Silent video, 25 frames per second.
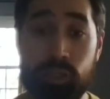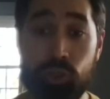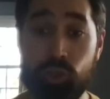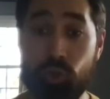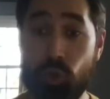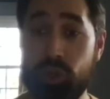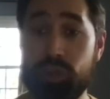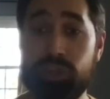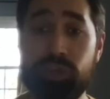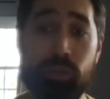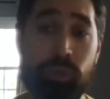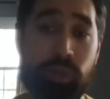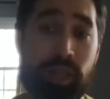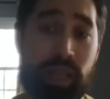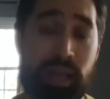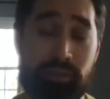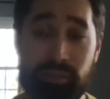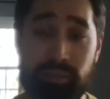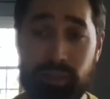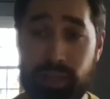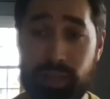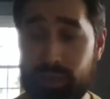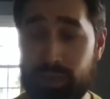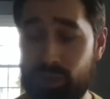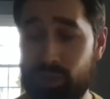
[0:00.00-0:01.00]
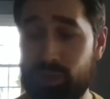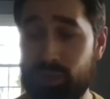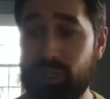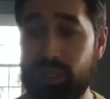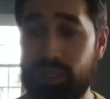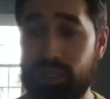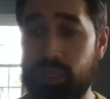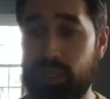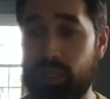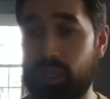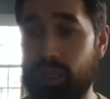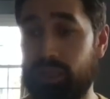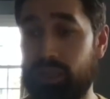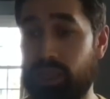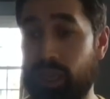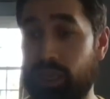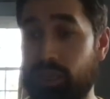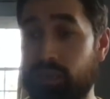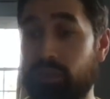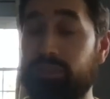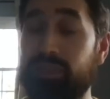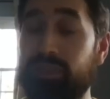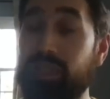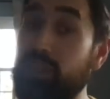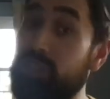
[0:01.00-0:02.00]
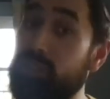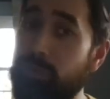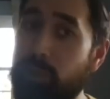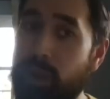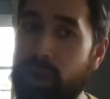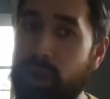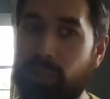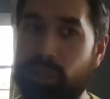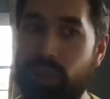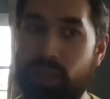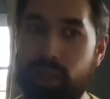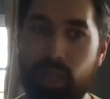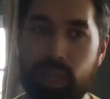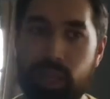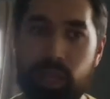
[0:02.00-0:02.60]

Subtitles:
Georgia will have elections at the end of this month,